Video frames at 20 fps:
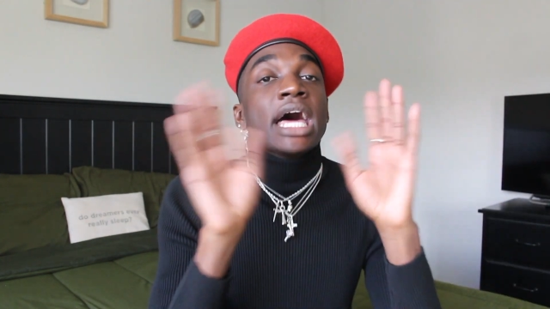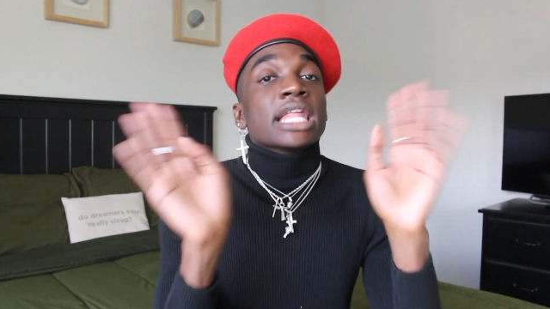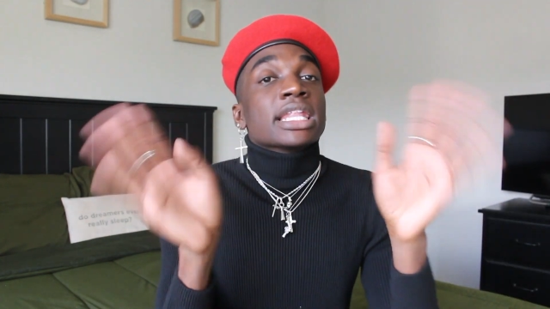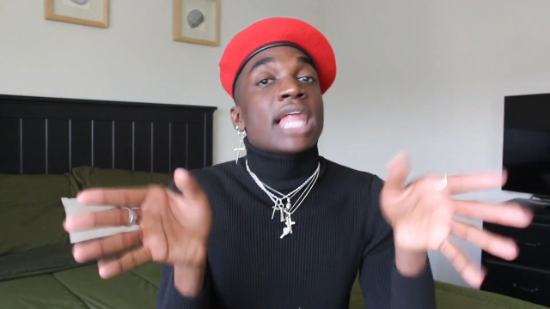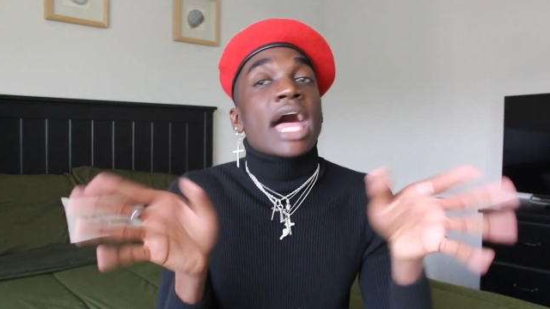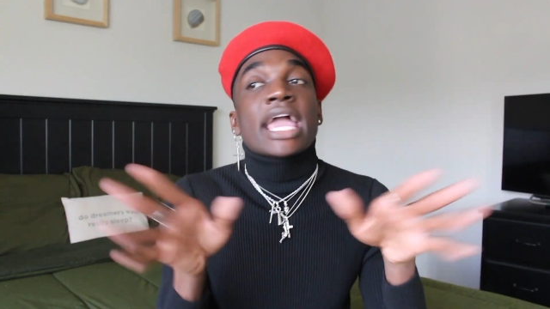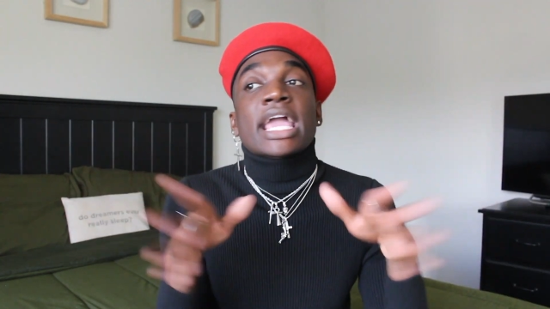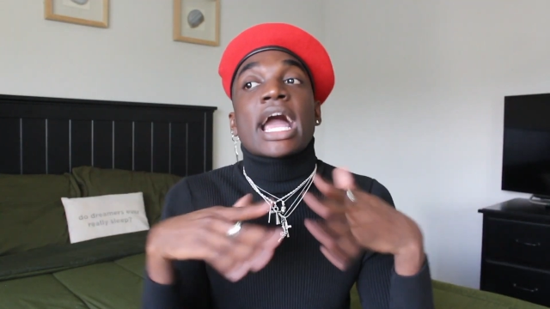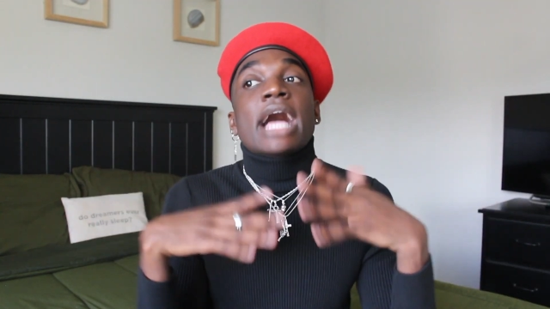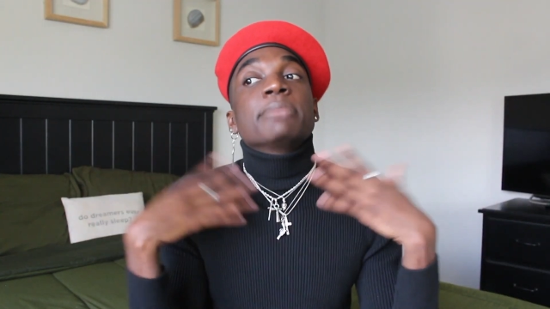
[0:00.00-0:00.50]

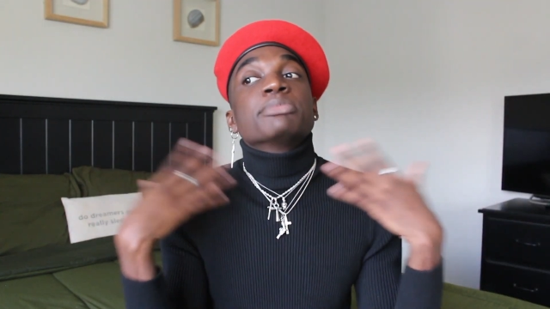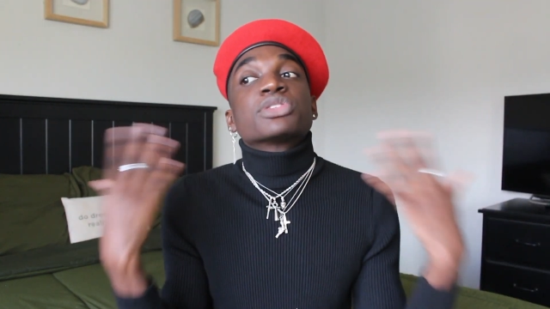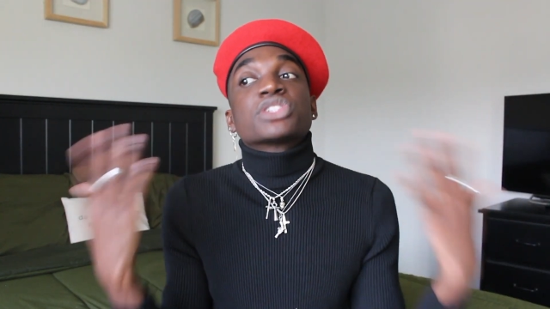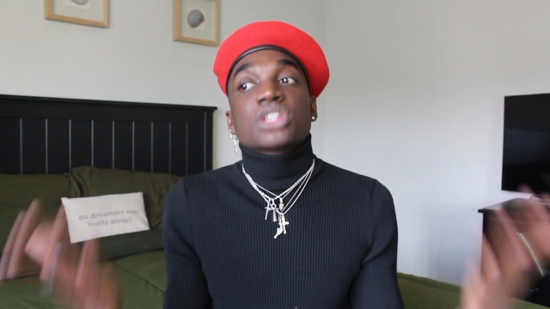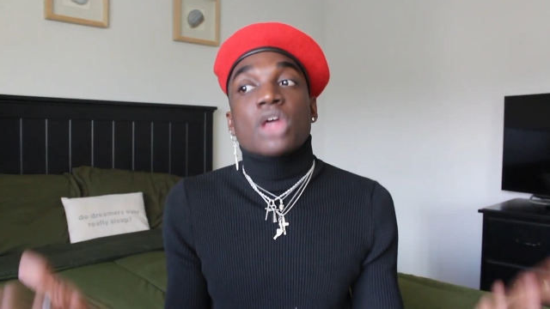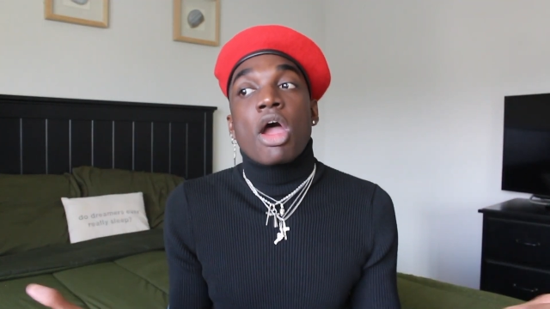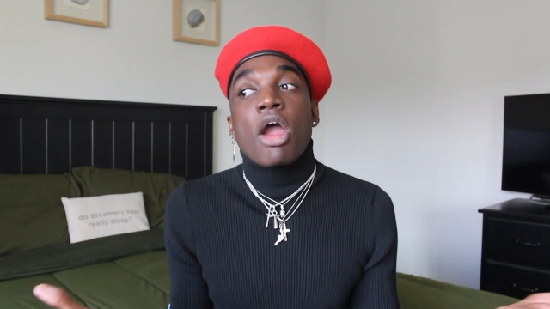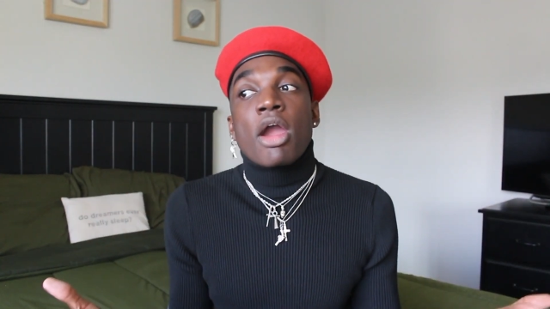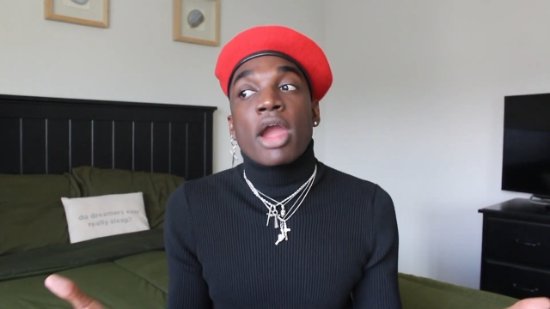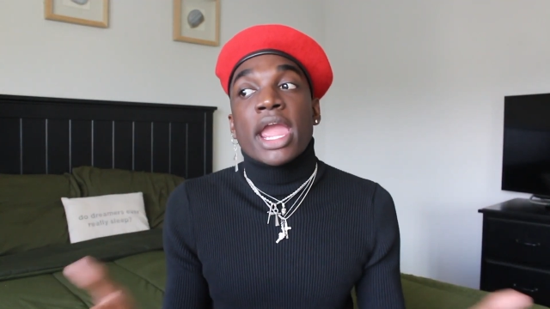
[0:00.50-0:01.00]
Like, I'm
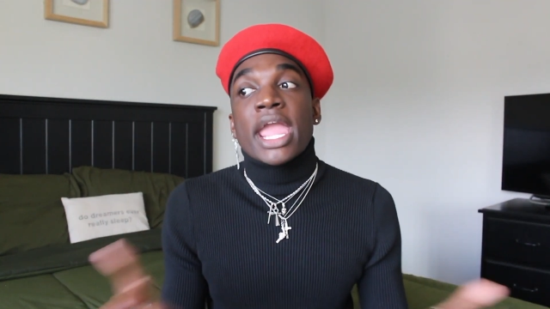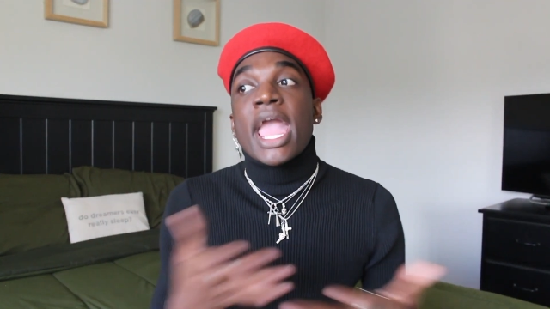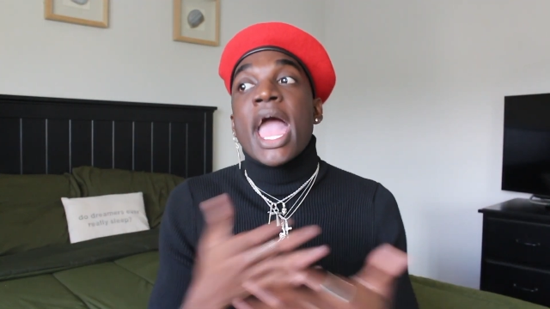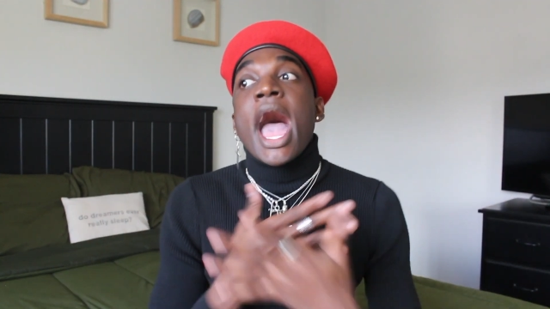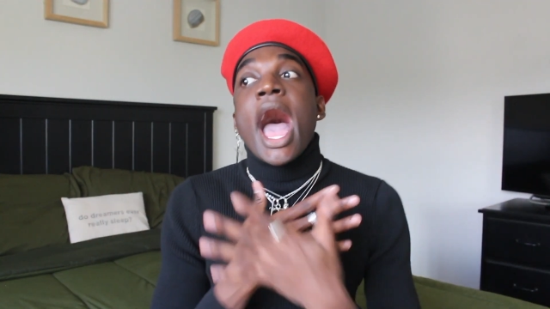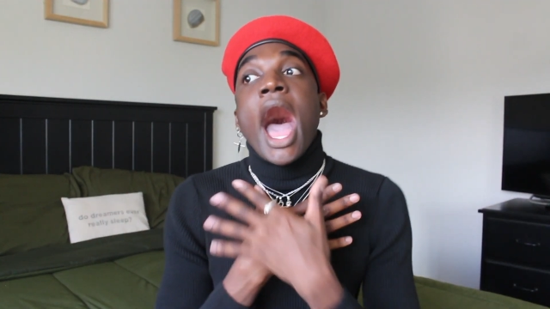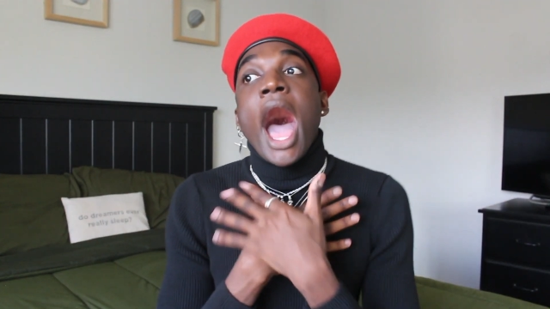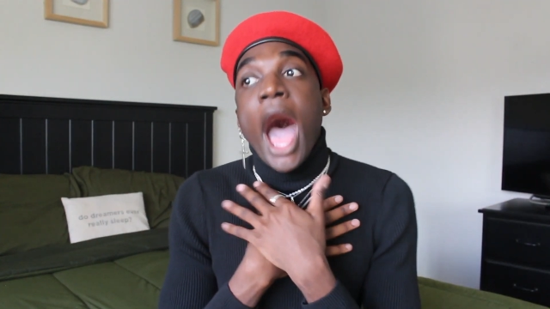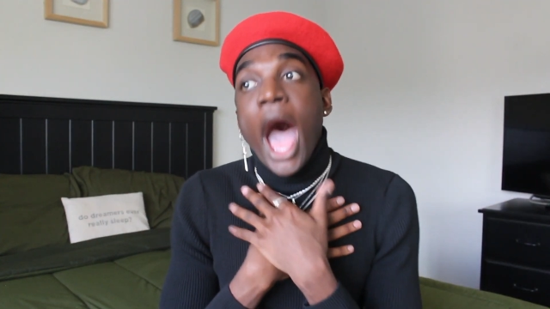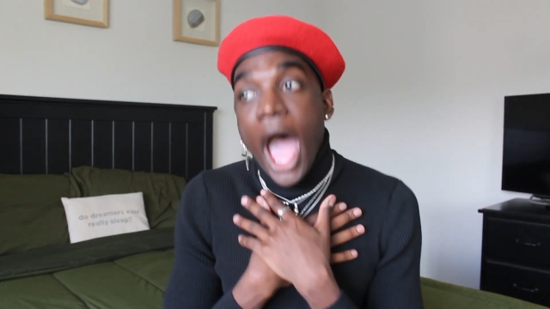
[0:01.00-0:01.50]
sorry,
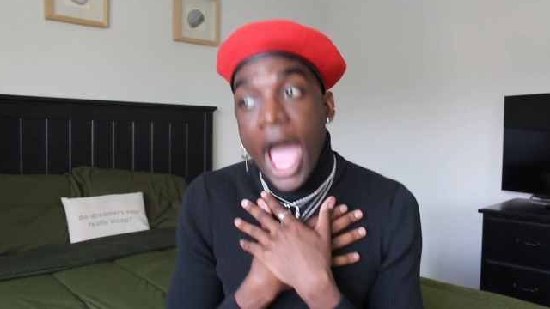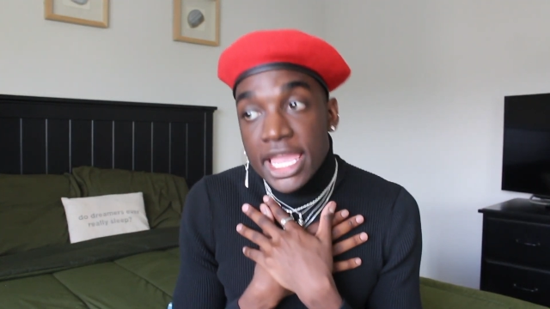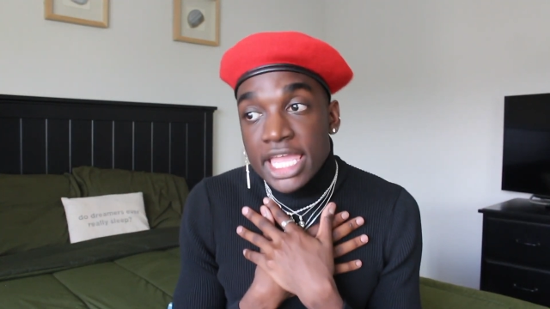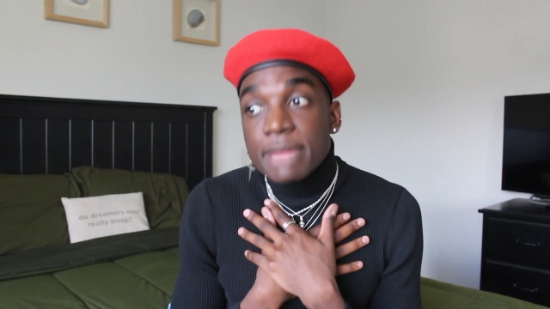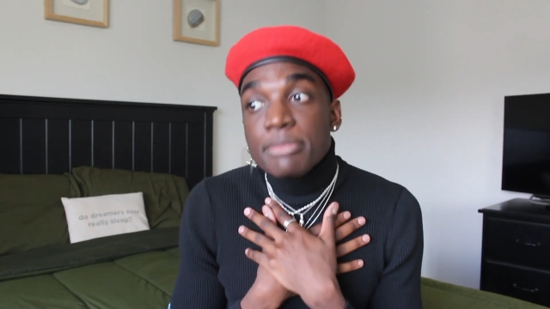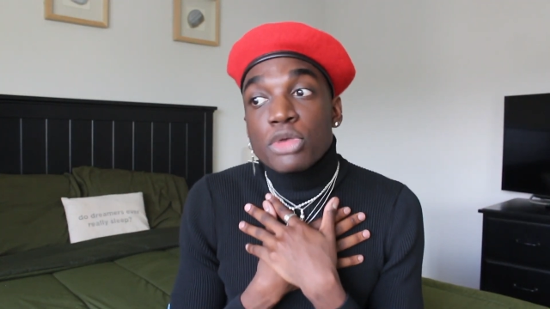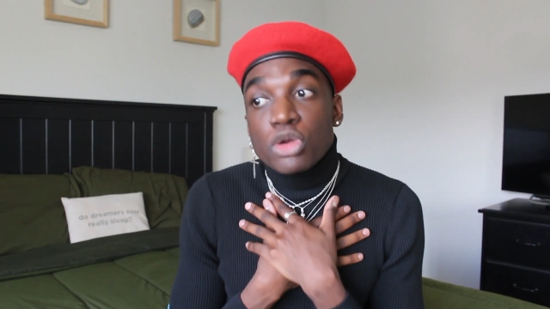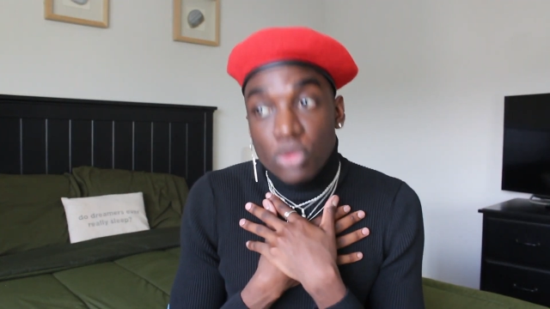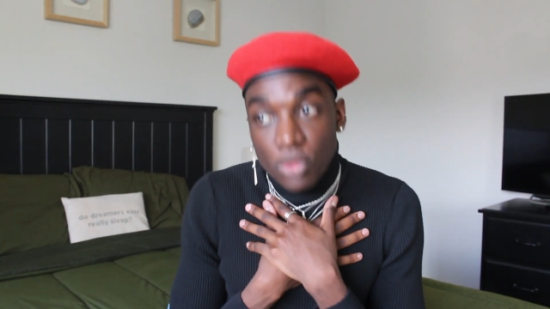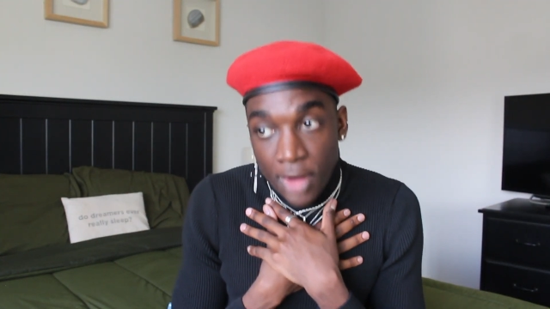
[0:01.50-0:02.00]
I
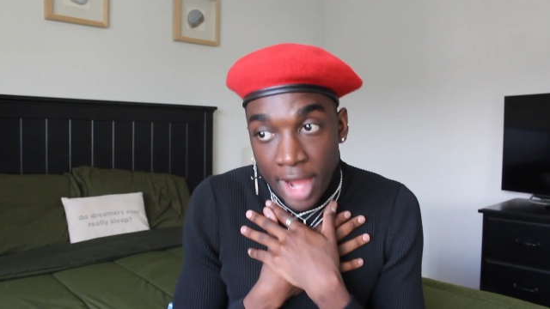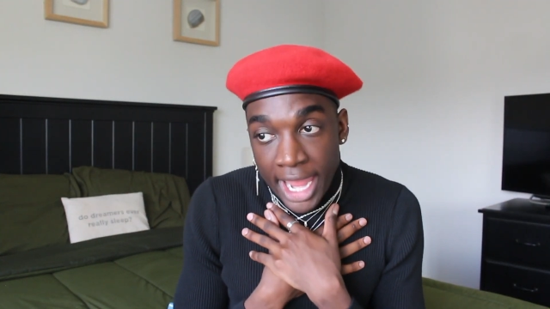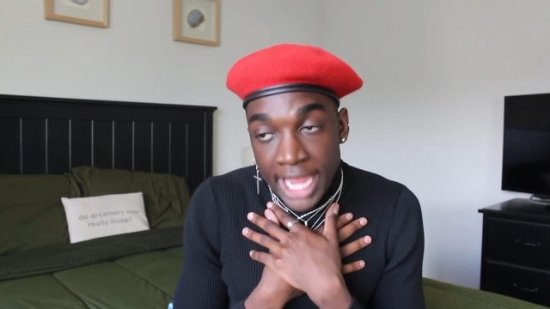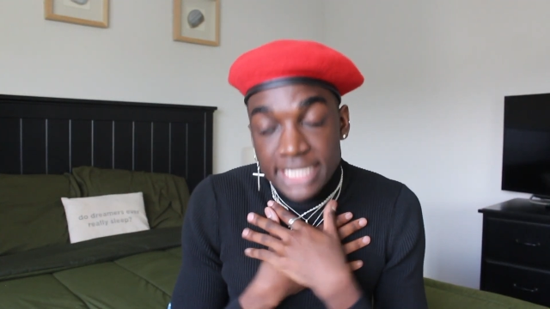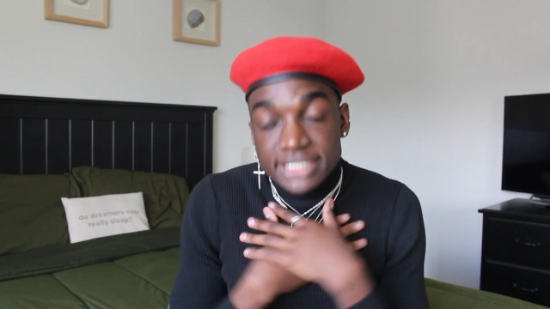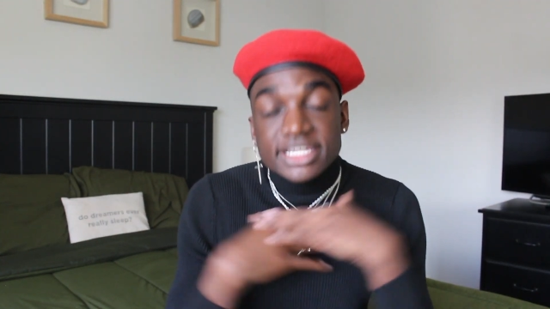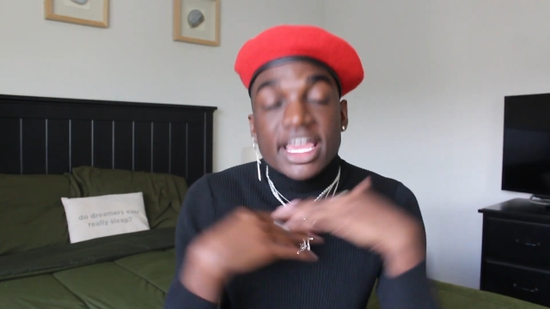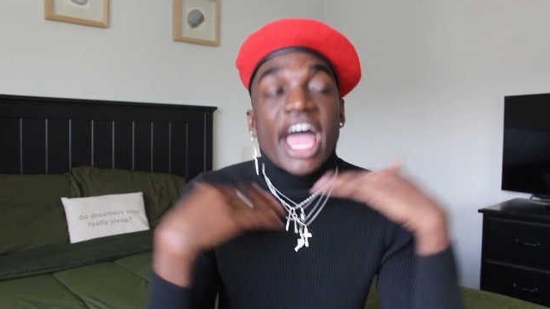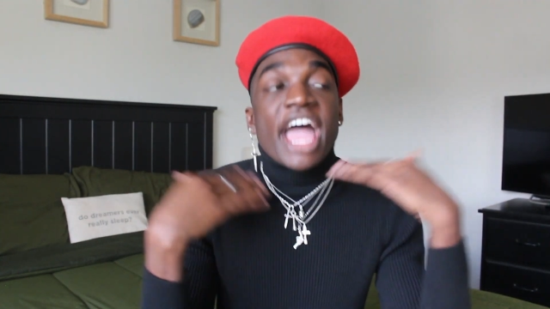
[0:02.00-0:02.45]
am great.